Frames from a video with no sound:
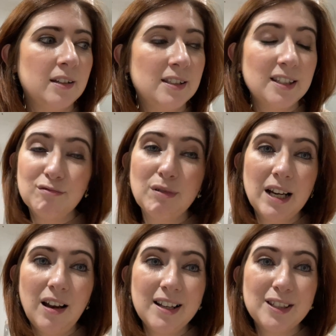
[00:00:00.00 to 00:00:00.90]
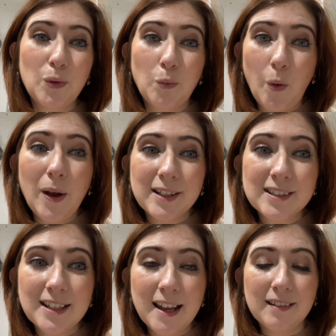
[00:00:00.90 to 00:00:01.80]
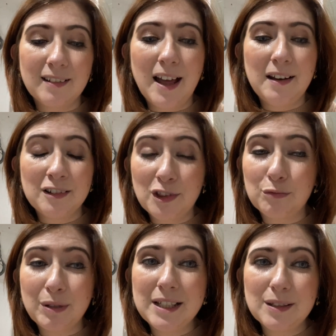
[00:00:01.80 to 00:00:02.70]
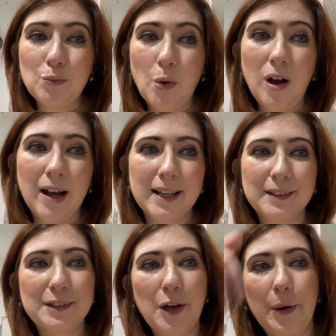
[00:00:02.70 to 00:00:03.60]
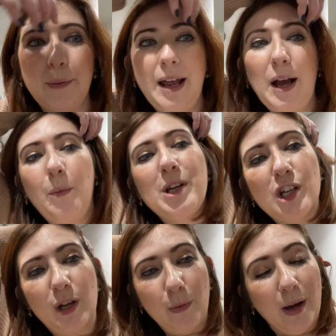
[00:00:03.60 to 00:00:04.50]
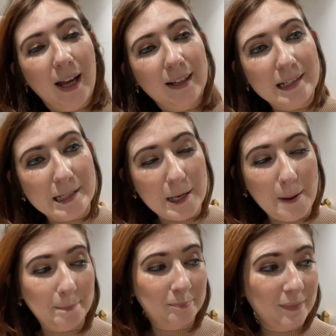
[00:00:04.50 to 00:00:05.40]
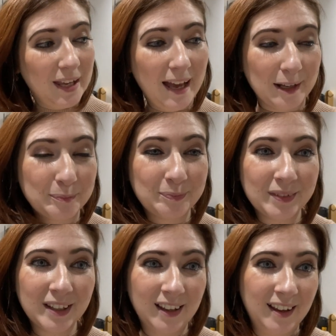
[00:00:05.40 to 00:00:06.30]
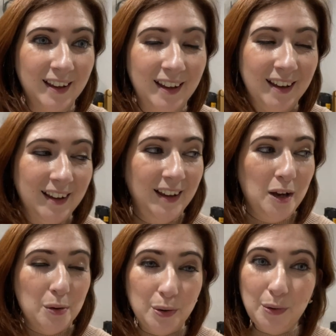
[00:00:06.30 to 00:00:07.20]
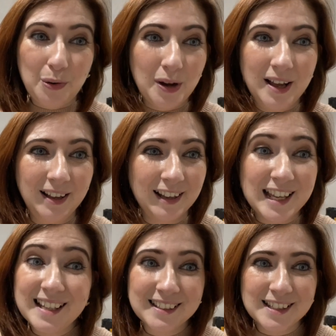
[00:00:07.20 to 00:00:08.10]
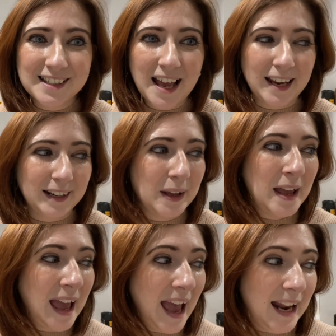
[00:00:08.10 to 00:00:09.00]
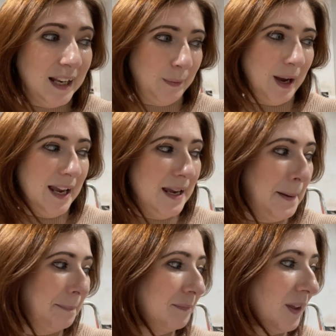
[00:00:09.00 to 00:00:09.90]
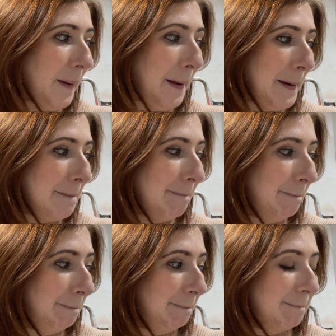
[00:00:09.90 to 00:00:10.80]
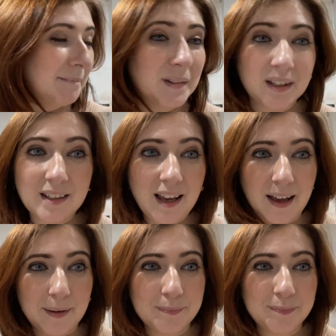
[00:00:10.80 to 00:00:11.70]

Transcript: Didn't realise to what extent and the reason why. So now we do, and yeah, whew, it's insane. Anyway, yeah,